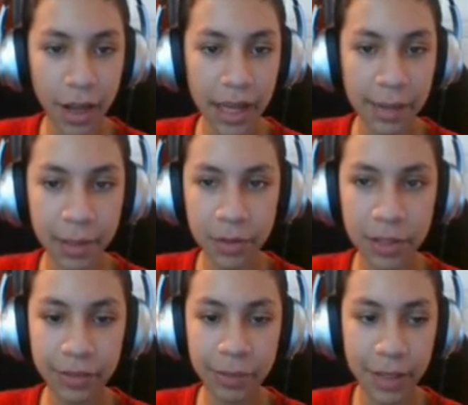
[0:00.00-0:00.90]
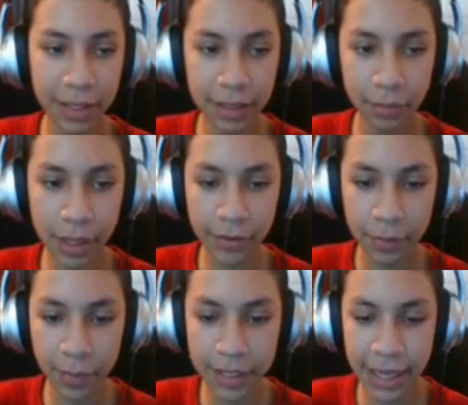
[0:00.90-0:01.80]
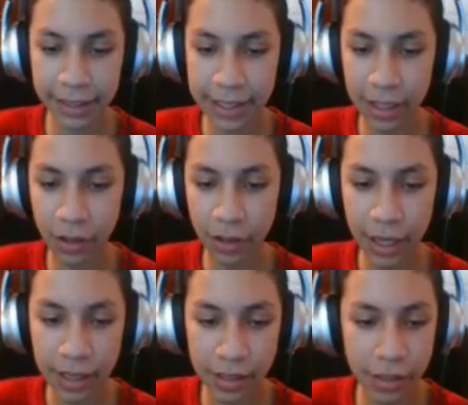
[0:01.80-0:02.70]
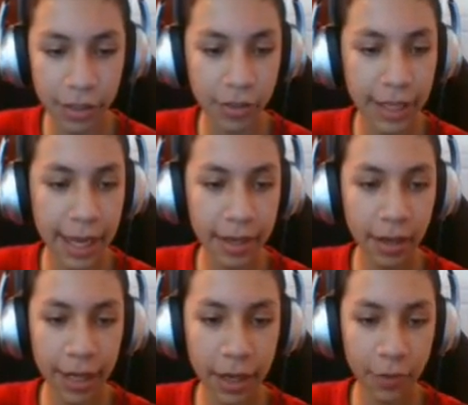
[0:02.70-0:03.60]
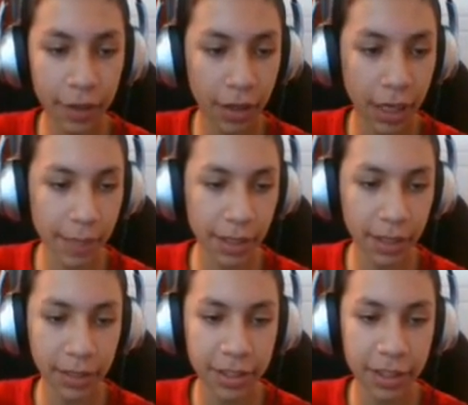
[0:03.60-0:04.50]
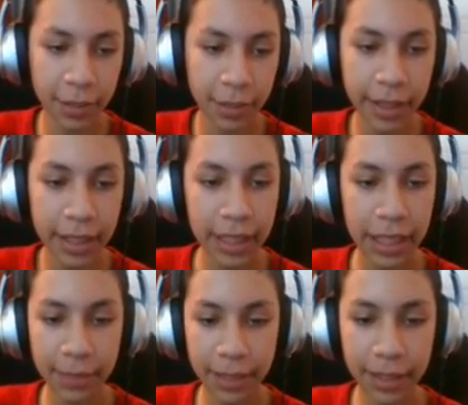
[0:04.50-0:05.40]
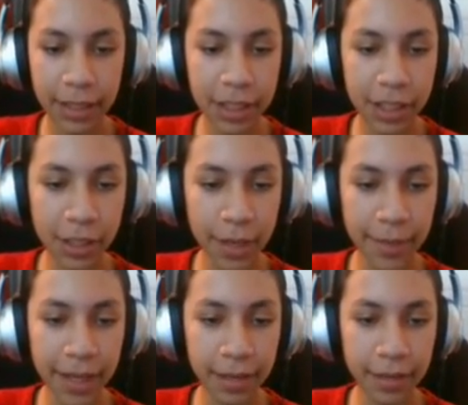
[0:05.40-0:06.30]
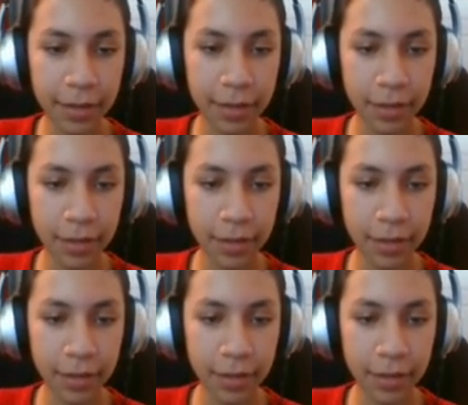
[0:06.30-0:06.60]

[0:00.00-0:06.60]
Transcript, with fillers: And pretty much we have to protect. We have to protect this at all costs, dude. Get get over here. I'm not gonna let you get away. I'm not gonna let you get away, man.